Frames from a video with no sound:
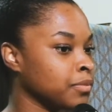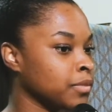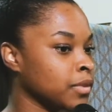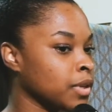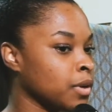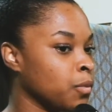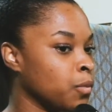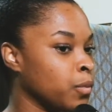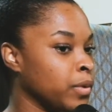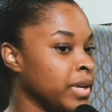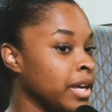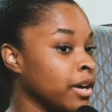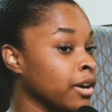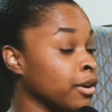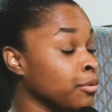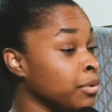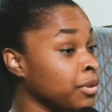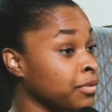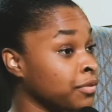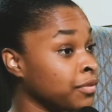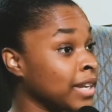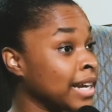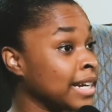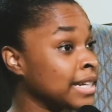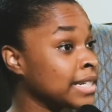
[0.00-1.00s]
we are
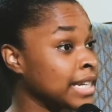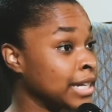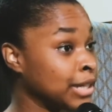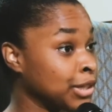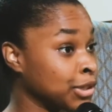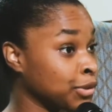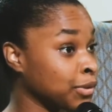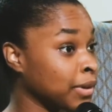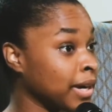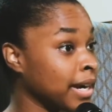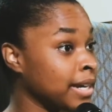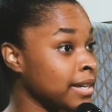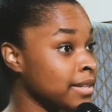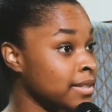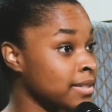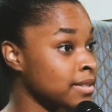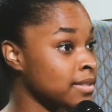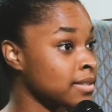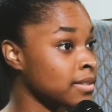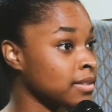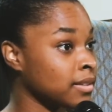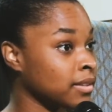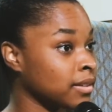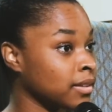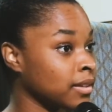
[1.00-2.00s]
reflecting
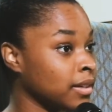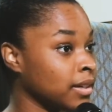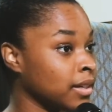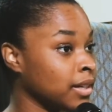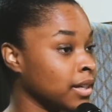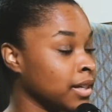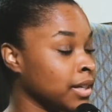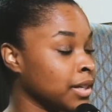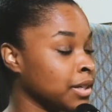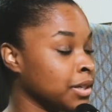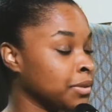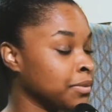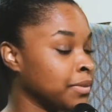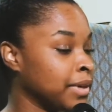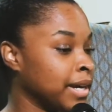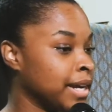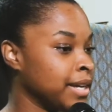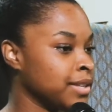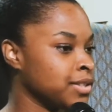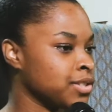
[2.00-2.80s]
Christ, right?